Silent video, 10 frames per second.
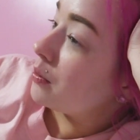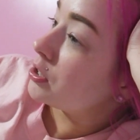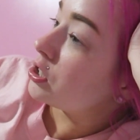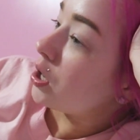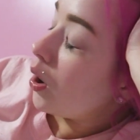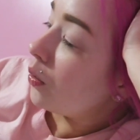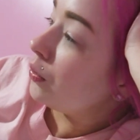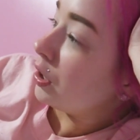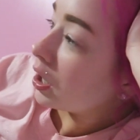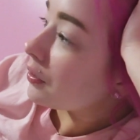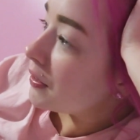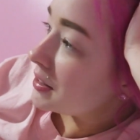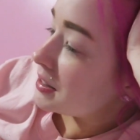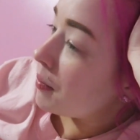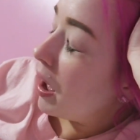I was so
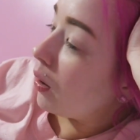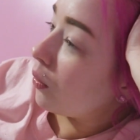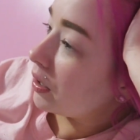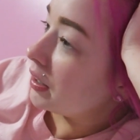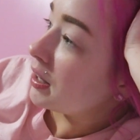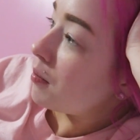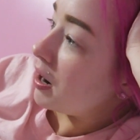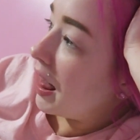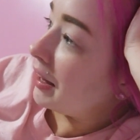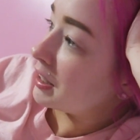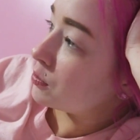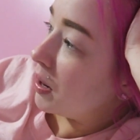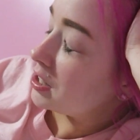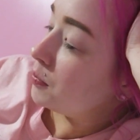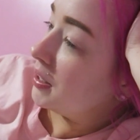nervous about ordering them on
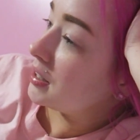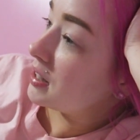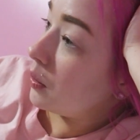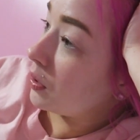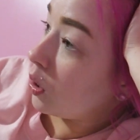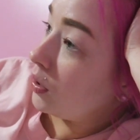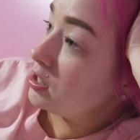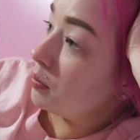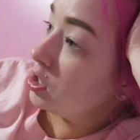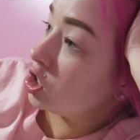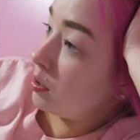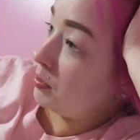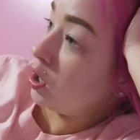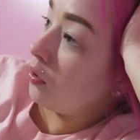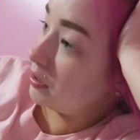AliExpress because they were going to be
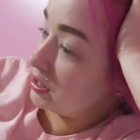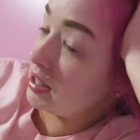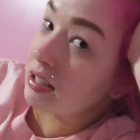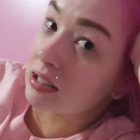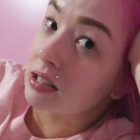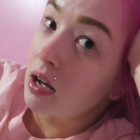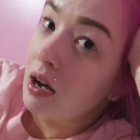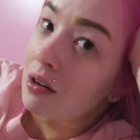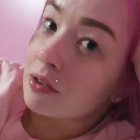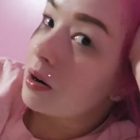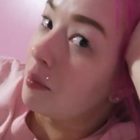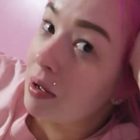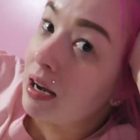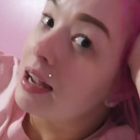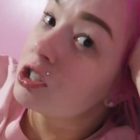shipped overseas from
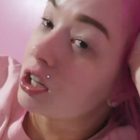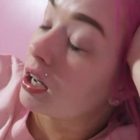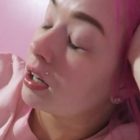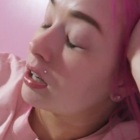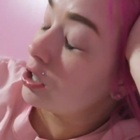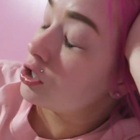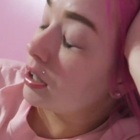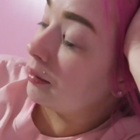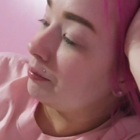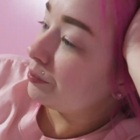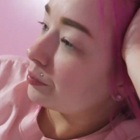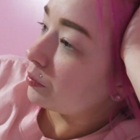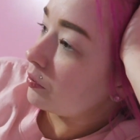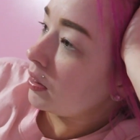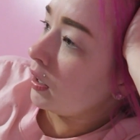an Asian country,
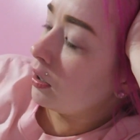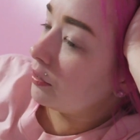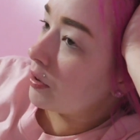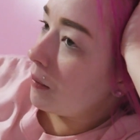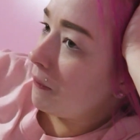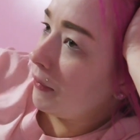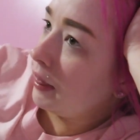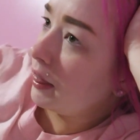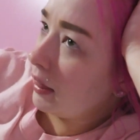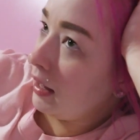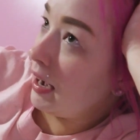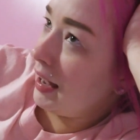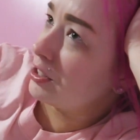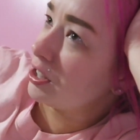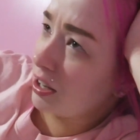or from an
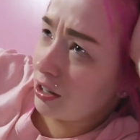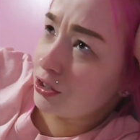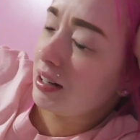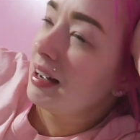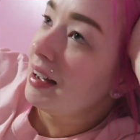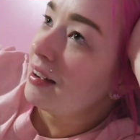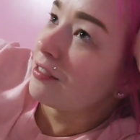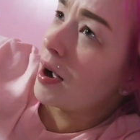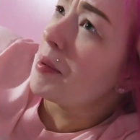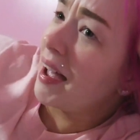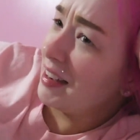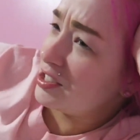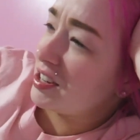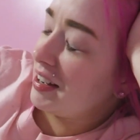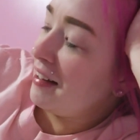Asian country, from
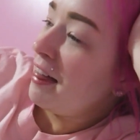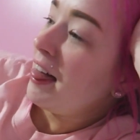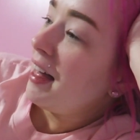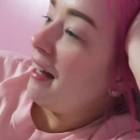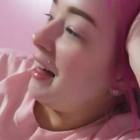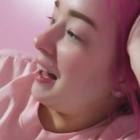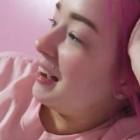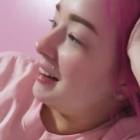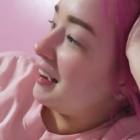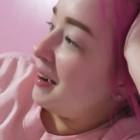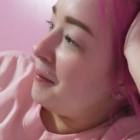Asia, and